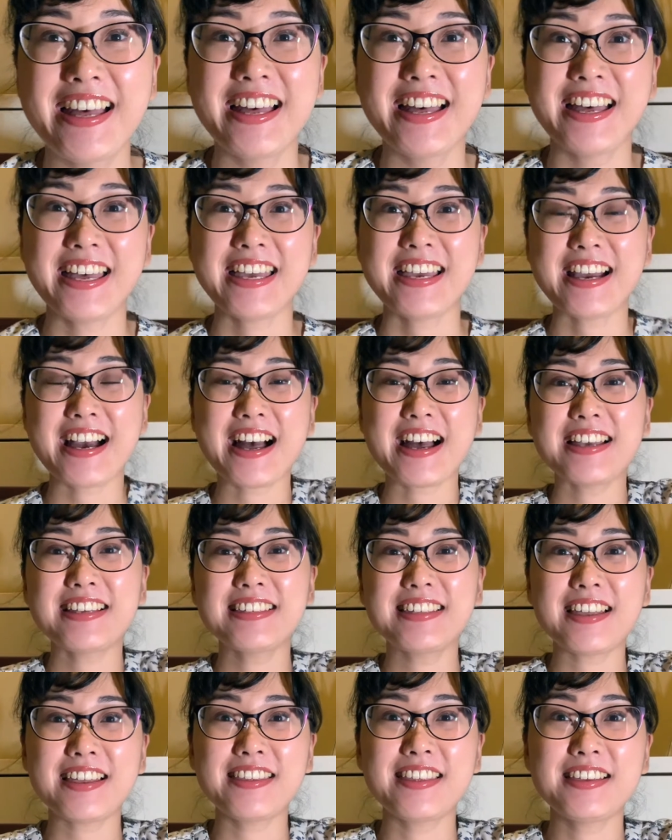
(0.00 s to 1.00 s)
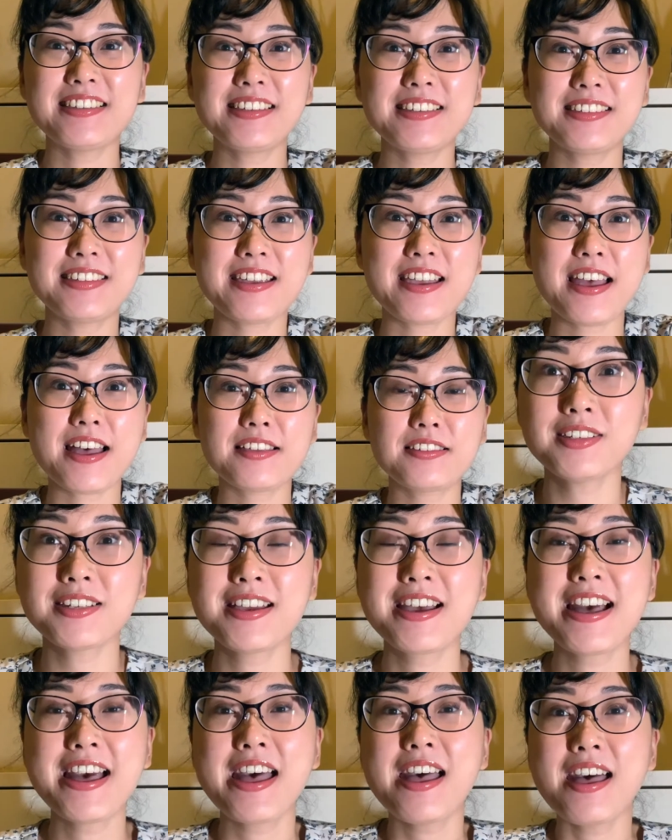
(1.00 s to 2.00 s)
Hey guys, this is Tian,
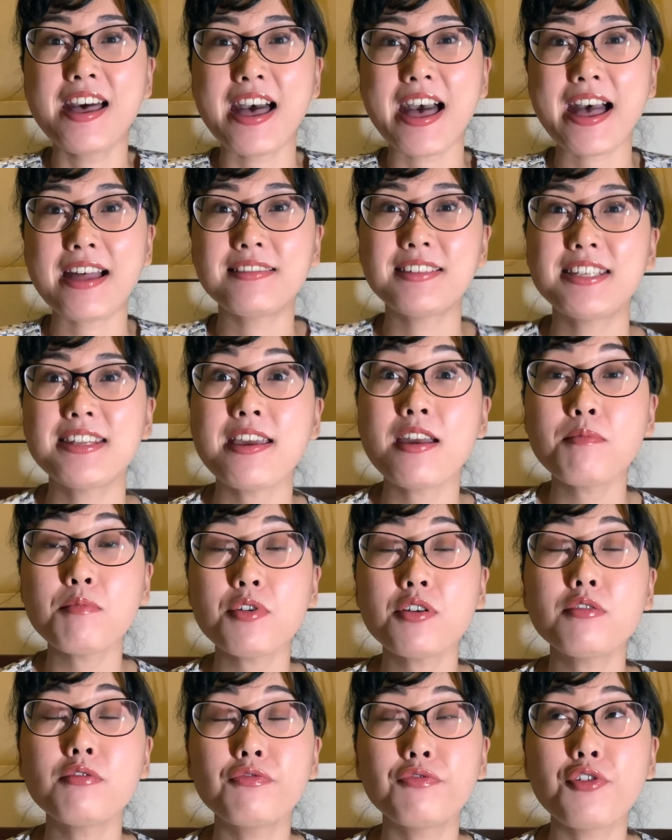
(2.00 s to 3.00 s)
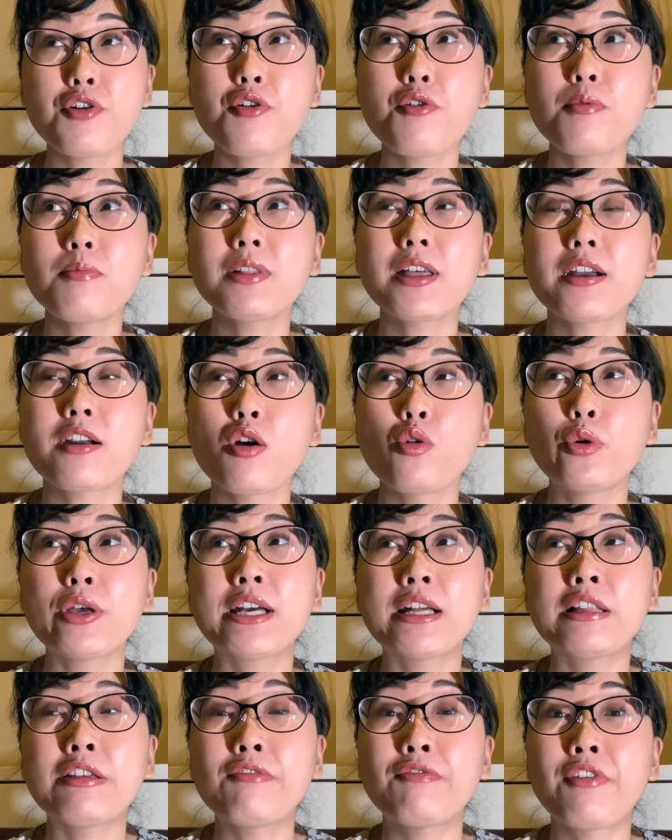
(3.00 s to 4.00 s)
and today I'm going to film like a
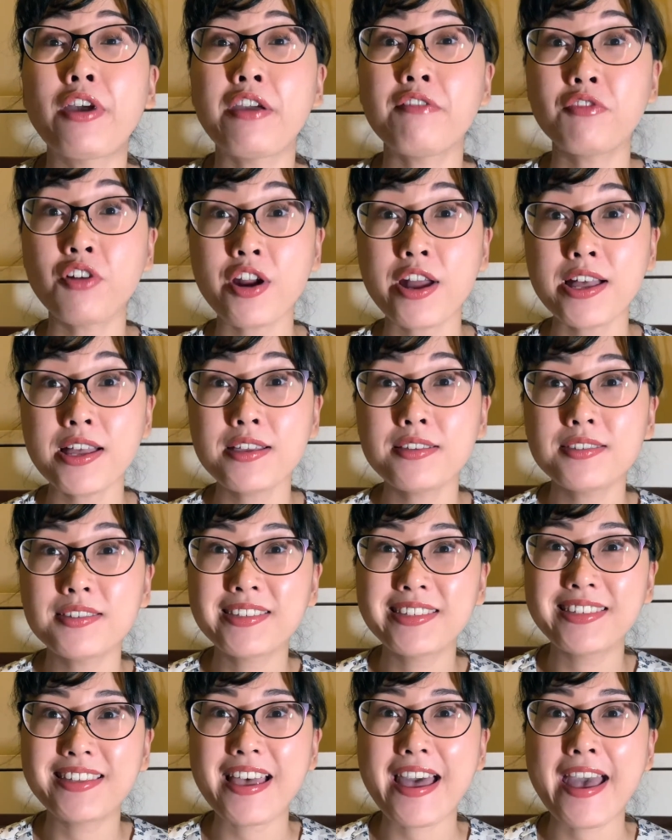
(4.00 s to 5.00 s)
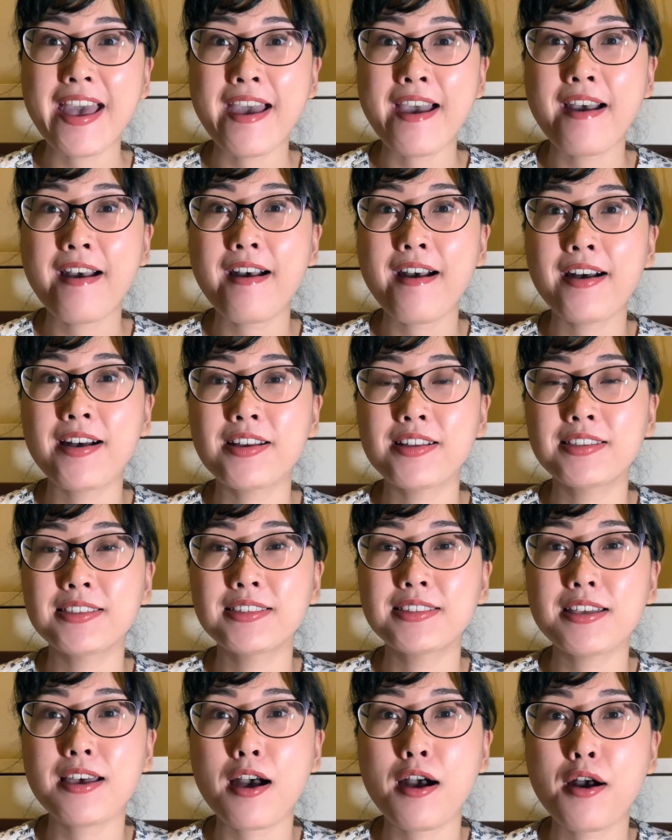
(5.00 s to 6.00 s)
weekly favorite, and
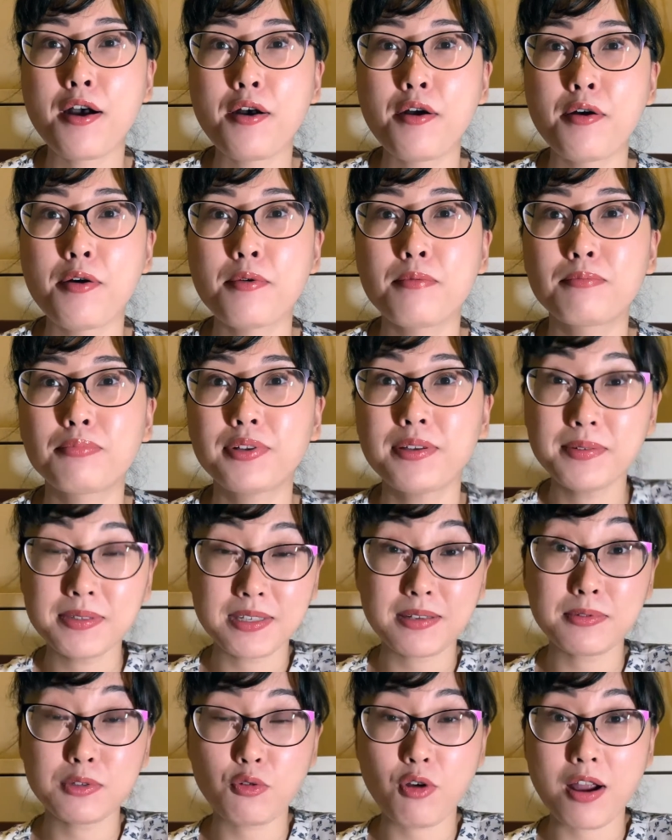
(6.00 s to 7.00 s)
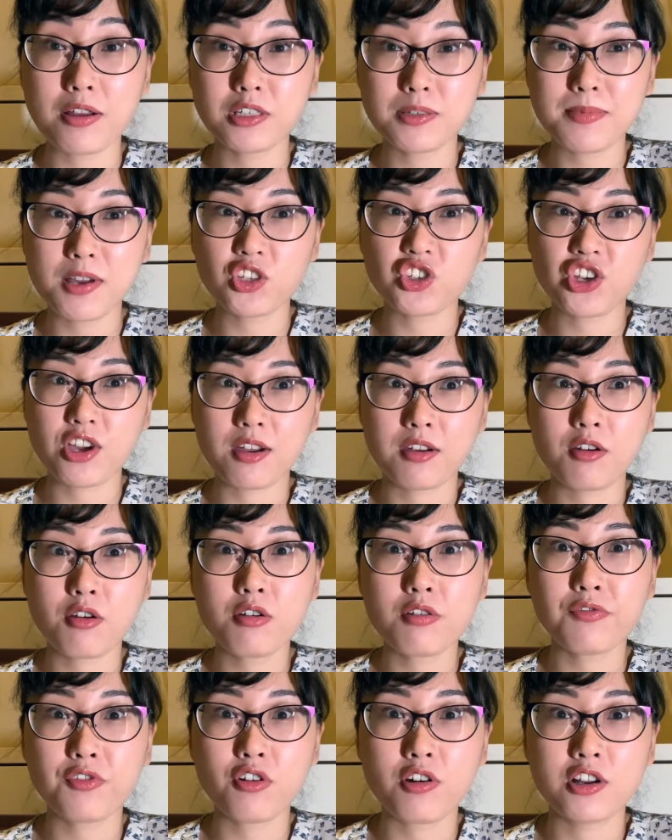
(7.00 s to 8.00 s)
please subscribe to my channel
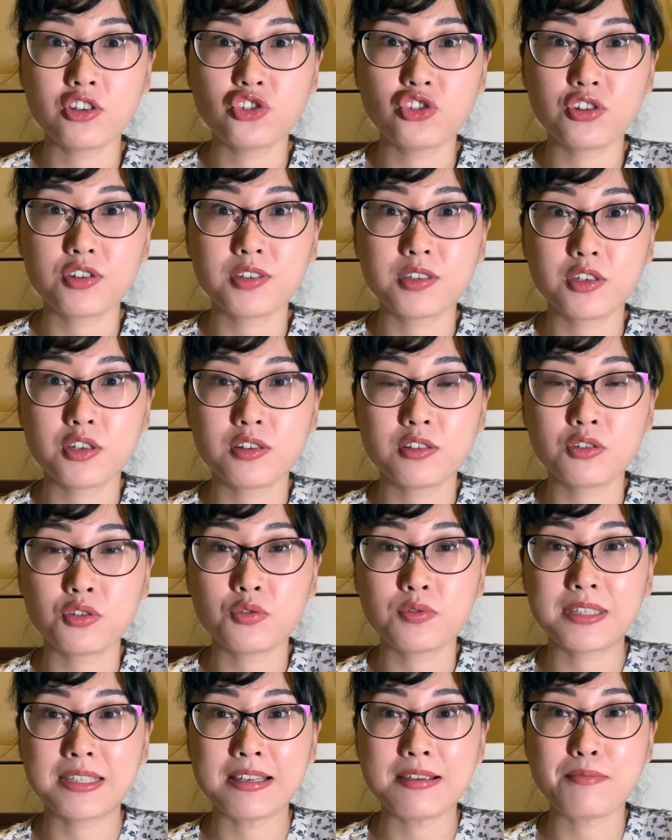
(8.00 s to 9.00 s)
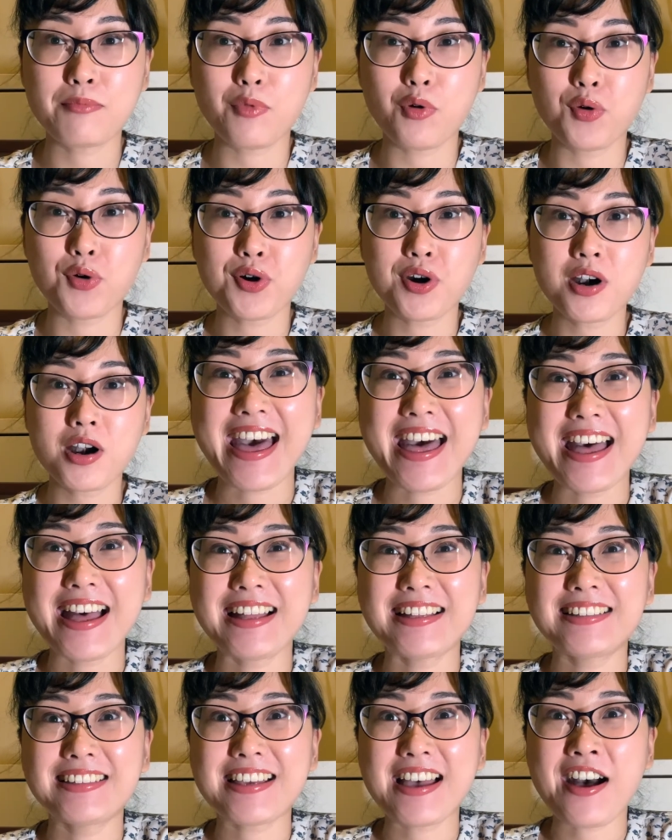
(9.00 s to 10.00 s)
if you're interested to see more,
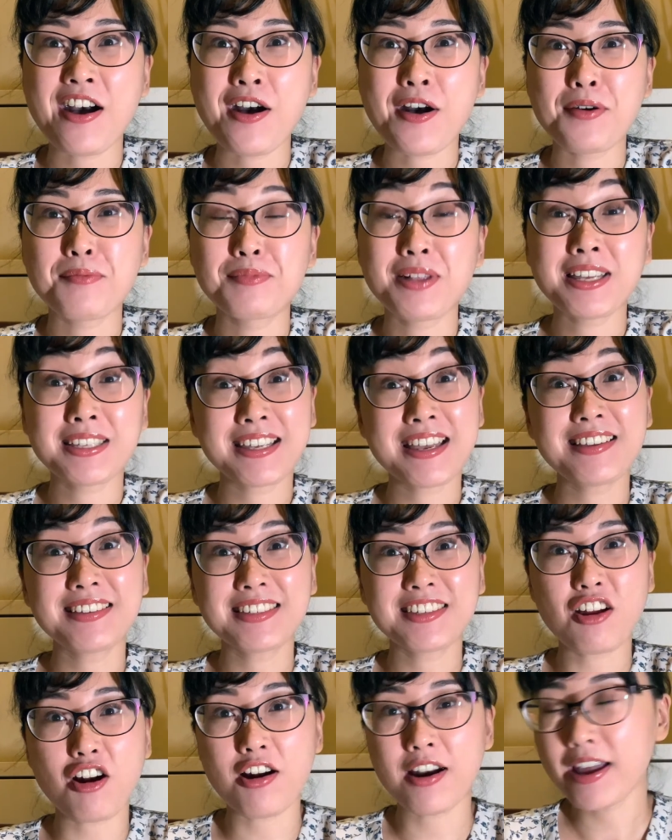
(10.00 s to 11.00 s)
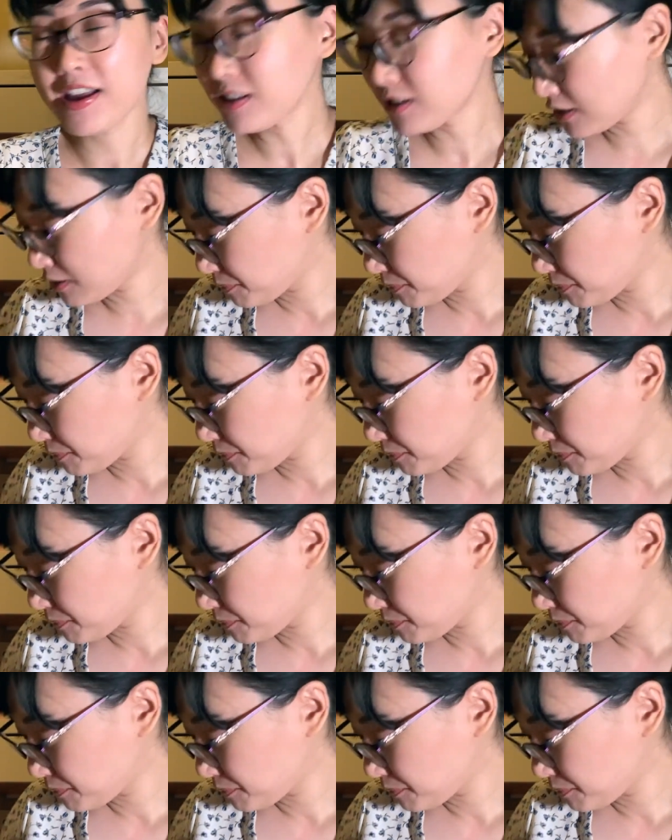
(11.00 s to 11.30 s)
and let's get started.